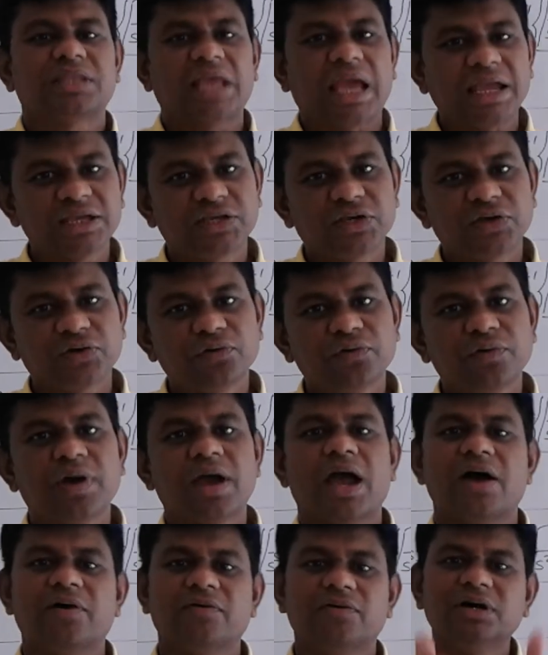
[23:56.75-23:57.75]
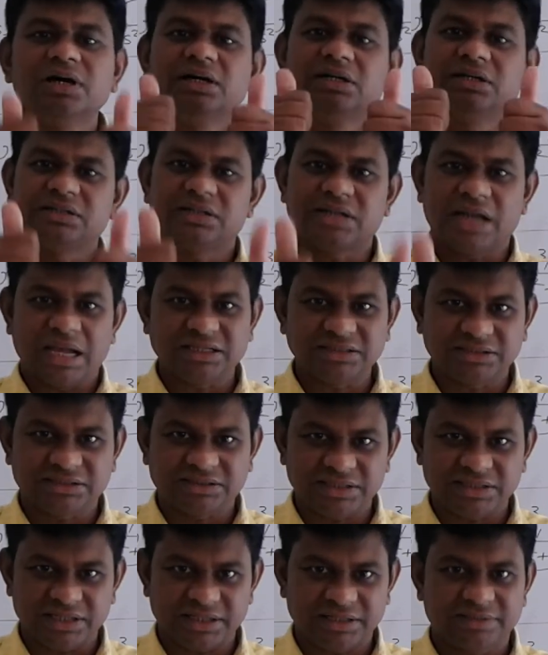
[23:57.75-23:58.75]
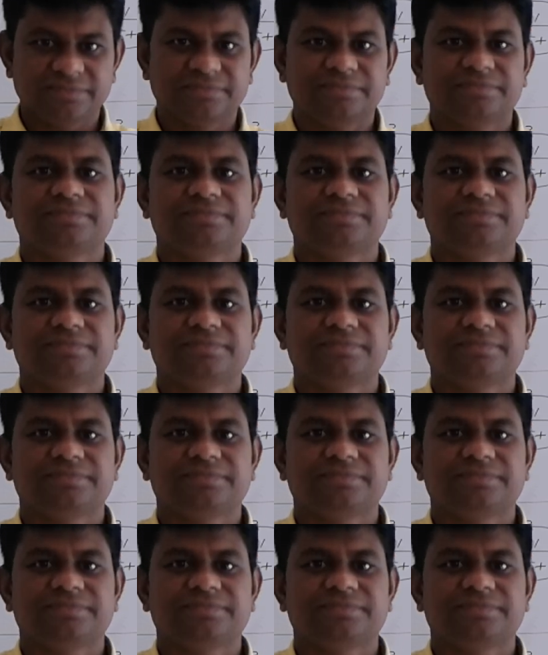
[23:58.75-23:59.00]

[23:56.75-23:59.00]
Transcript: Thank you. Have a nice day.